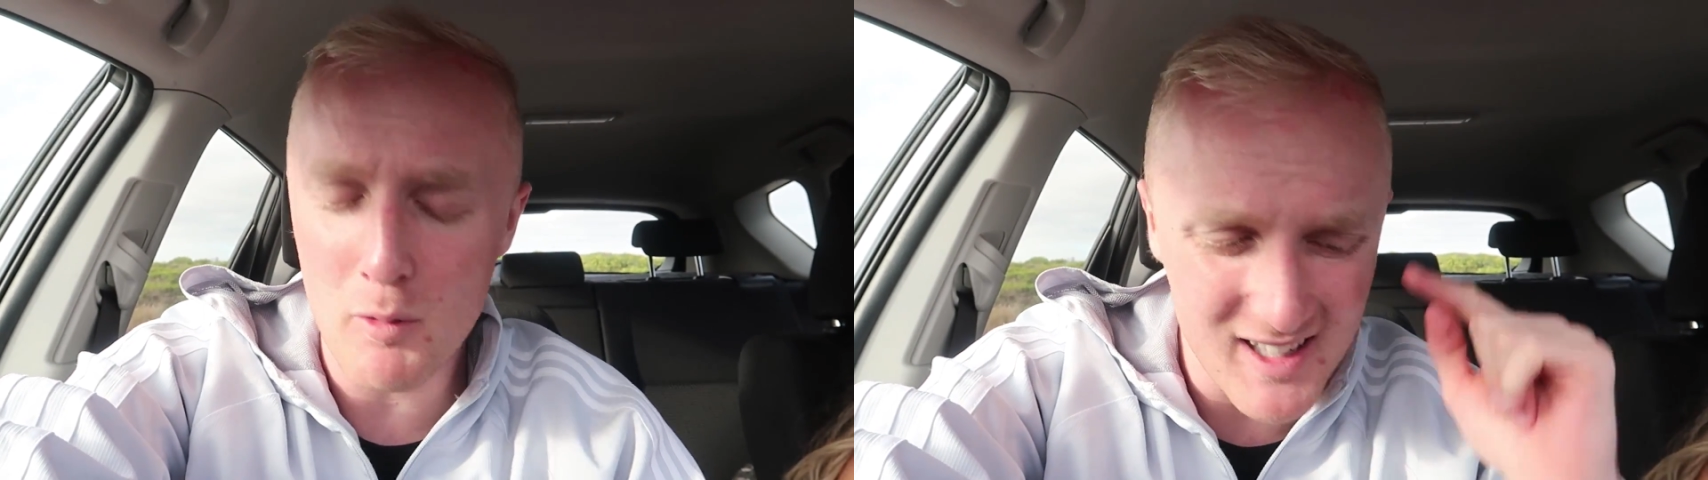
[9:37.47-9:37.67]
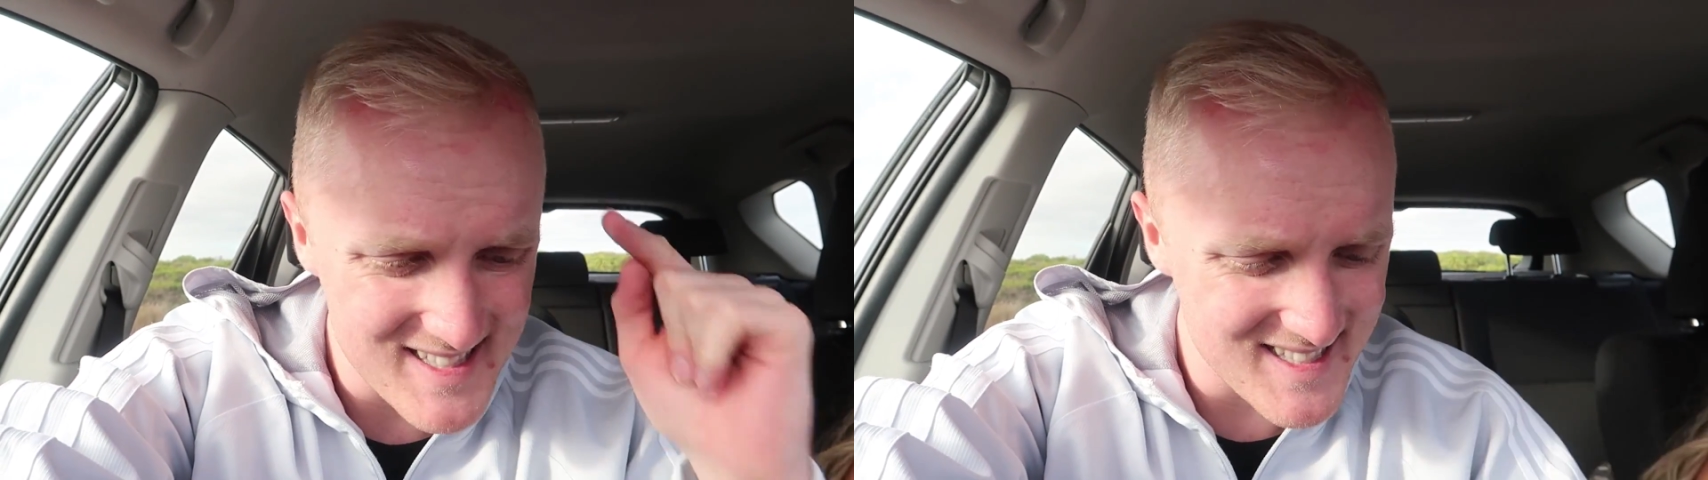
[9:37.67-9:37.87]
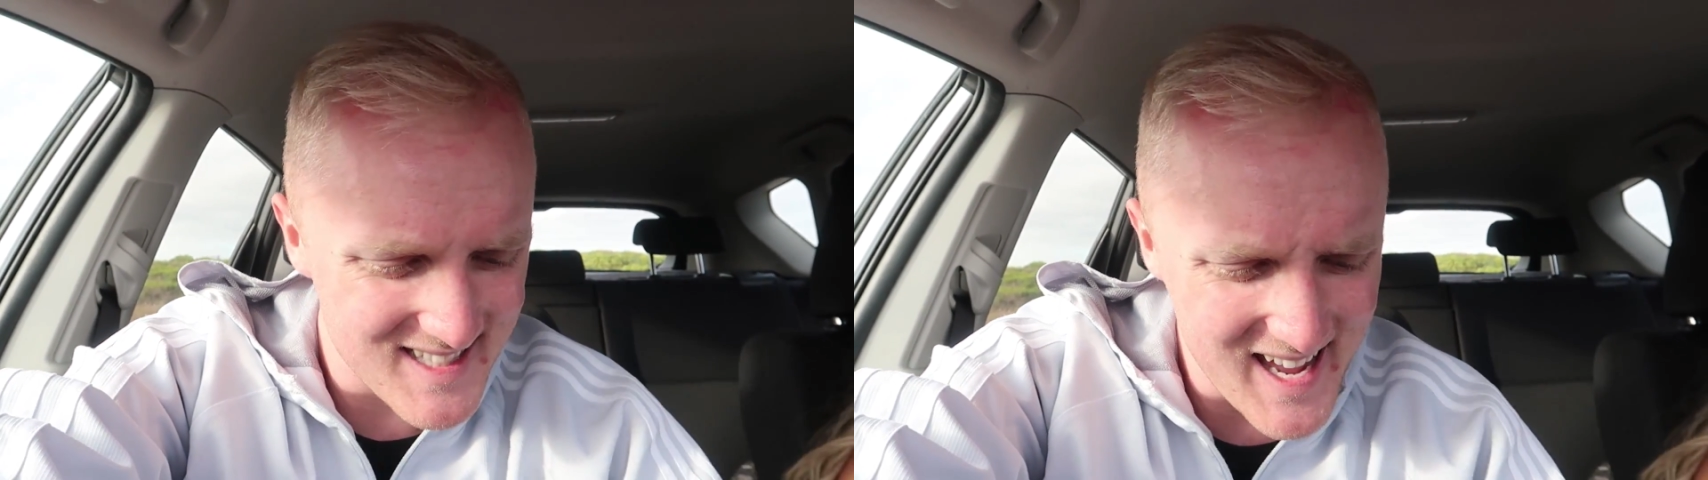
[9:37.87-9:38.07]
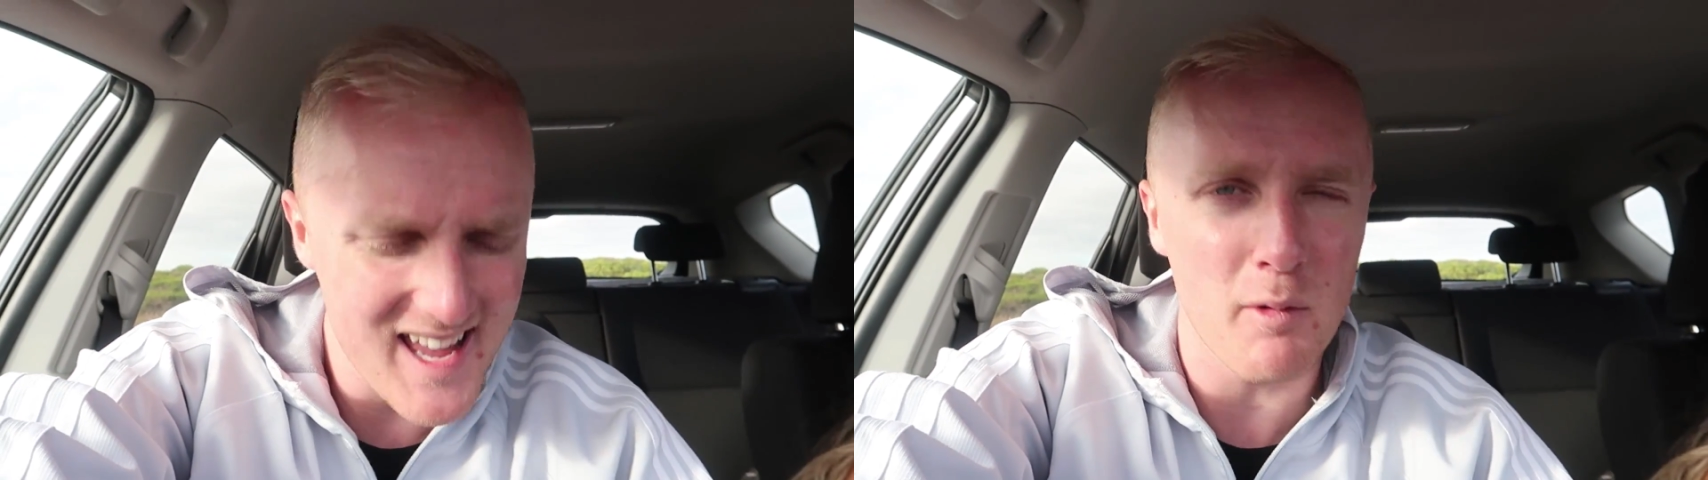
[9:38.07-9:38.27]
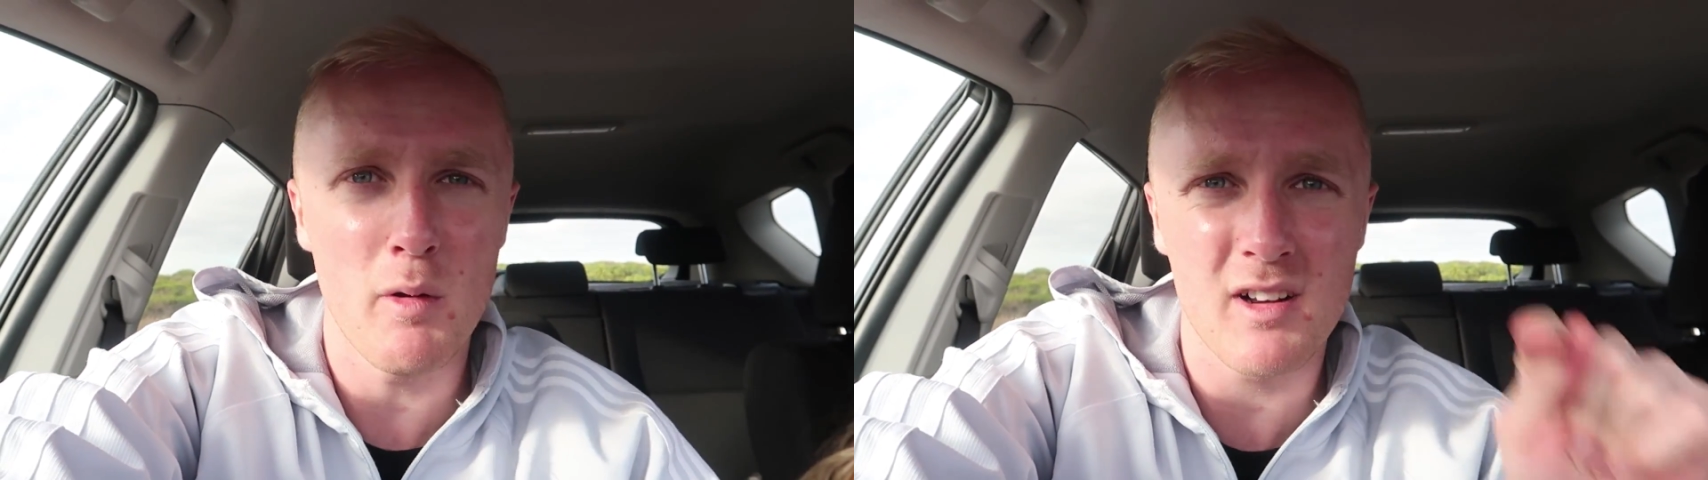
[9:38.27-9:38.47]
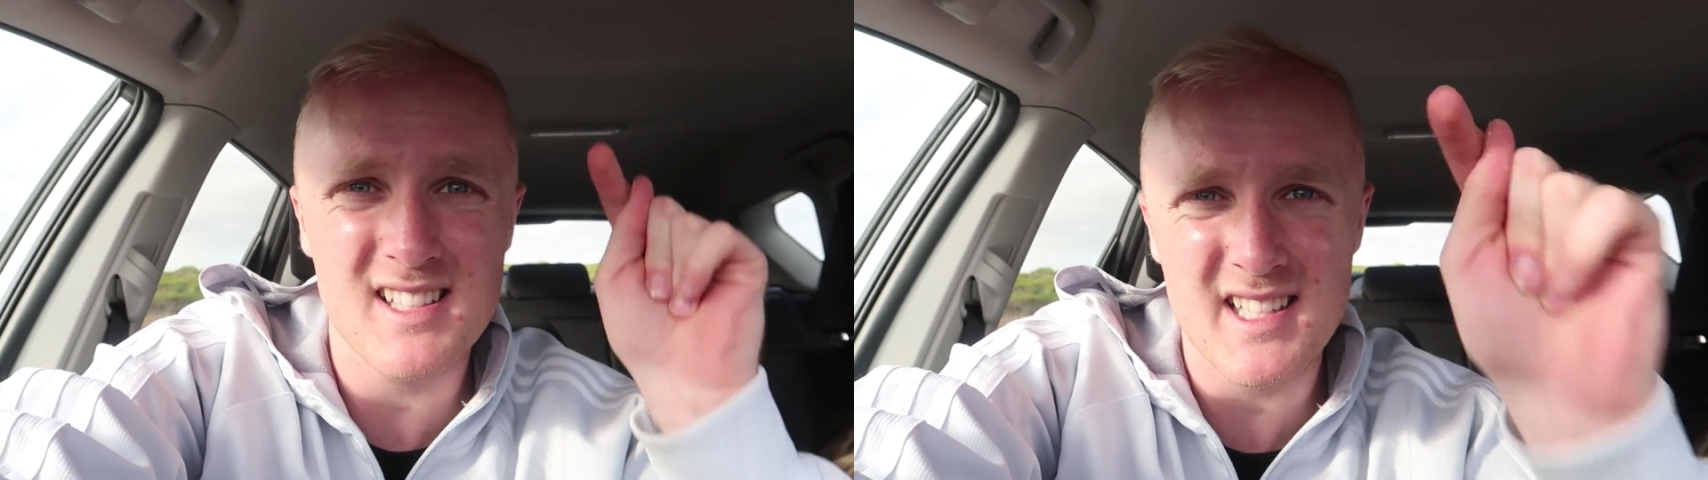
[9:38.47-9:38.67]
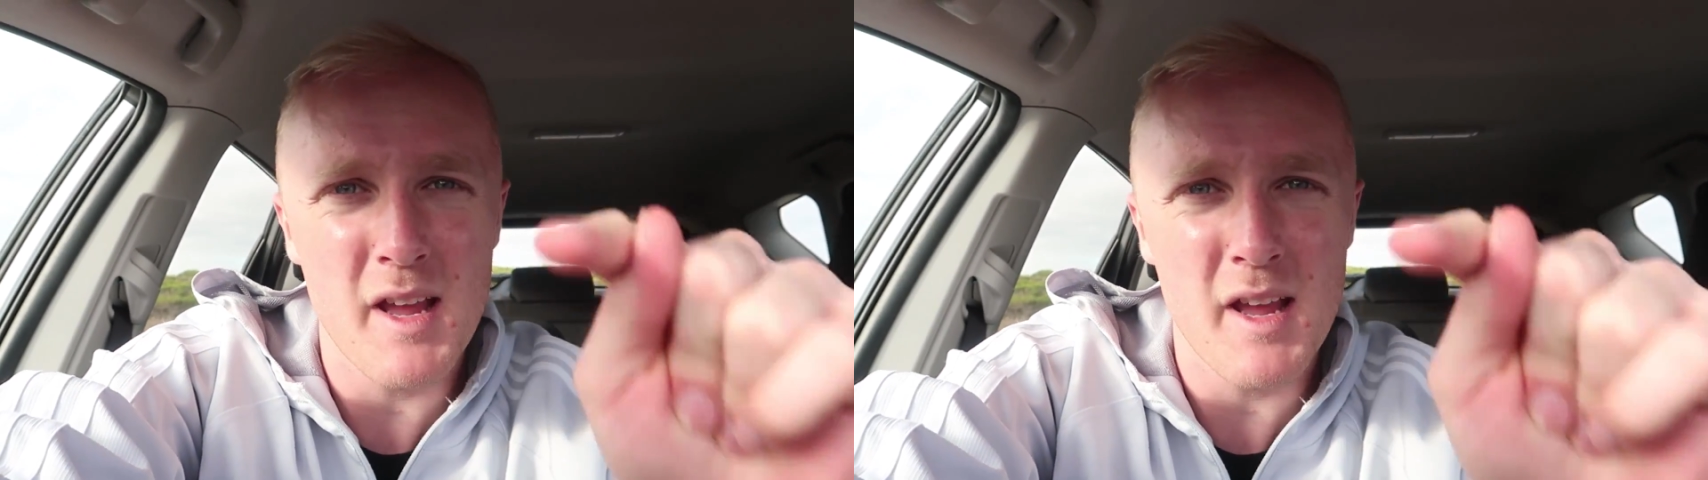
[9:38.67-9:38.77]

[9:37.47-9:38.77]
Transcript: We want to see it, we want to